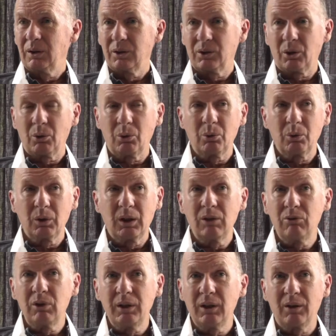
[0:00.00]
So
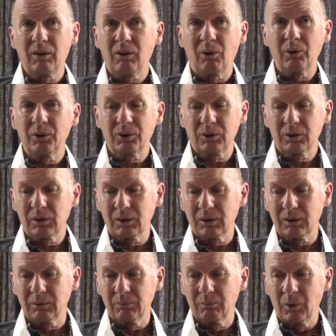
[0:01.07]
he really thought
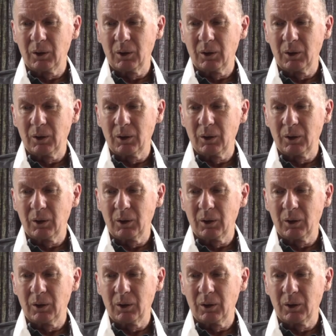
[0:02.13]
uh,